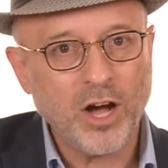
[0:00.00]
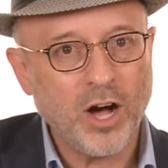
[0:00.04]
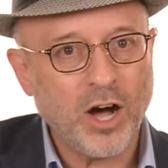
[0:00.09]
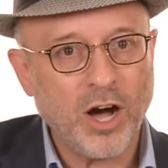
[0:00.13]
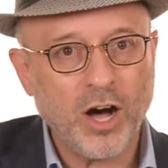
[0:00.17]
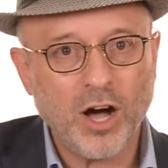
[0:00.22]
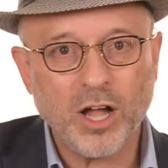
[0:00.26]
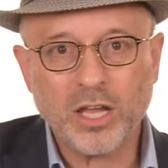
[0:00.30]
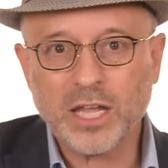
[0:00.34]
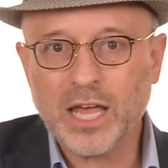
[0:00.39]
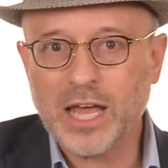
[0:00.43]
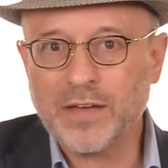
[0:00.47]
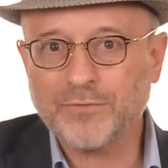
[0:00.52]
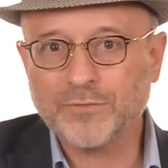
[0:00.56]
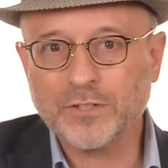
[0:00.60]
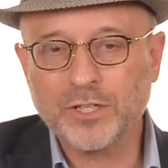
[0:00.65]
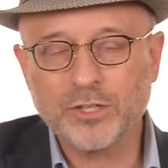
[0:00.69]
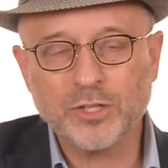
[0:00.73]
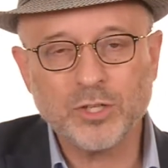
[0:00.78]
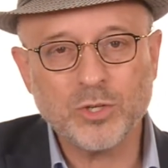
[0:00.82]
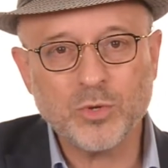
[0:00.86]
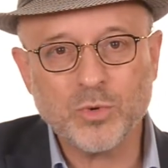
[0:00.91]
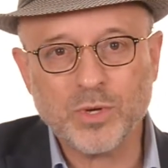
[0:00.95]
All I have to
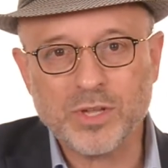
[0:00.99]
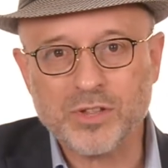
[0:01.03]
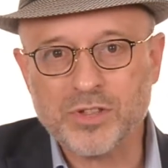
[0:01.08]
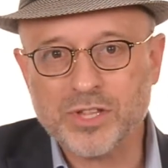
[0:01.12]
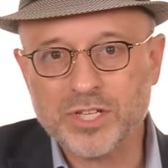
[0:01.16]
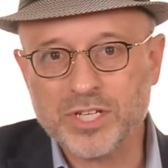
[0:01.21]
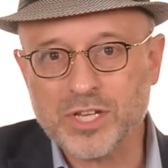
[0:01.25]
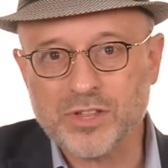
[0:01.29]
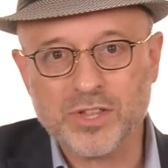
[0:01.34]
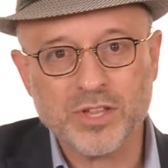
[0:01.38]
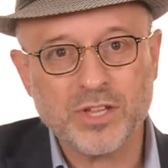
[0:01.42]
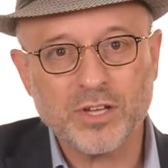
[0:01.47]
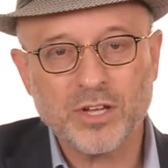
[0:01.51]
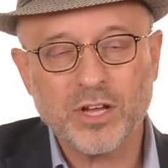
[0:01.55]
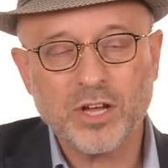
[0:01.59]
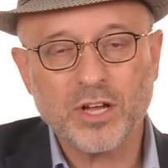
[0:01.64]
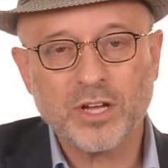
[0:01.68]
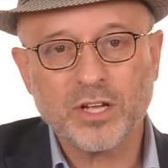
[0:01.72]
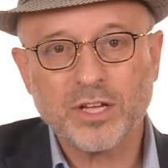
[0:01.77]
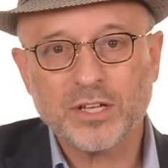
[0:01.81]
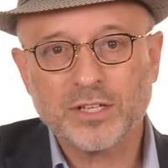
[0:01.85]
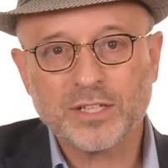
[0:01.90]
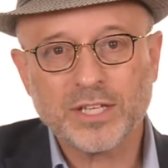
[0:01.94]
do is just
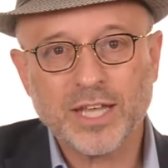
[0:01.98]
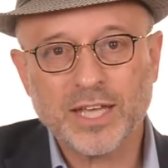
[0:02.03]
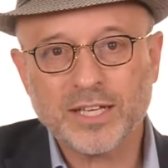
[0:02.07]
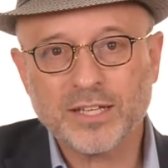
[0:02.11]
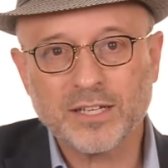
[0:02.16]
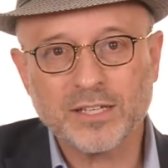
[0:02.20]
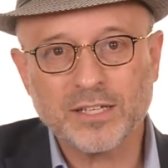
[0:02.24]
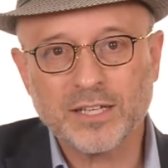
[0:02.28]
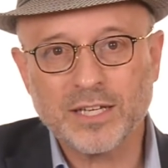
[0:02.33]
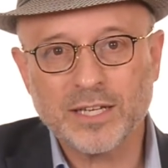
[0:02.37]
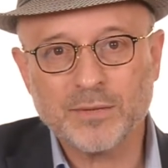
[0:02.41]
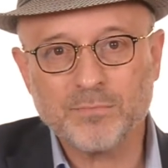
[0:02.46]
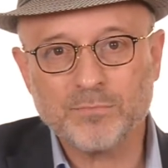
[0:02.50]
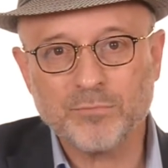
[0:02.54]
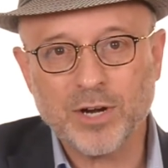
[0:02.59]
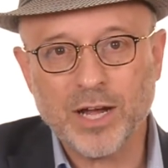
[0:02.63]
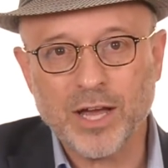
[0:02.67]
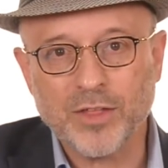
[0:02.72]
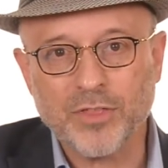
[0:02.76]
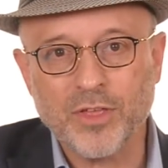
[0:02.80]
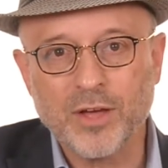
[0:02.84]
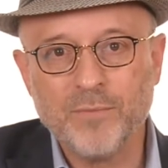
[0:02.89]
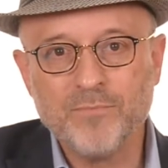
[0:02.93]
take a deep
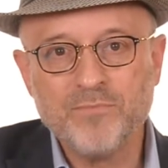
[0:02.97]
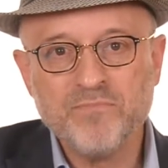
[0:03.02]
breath.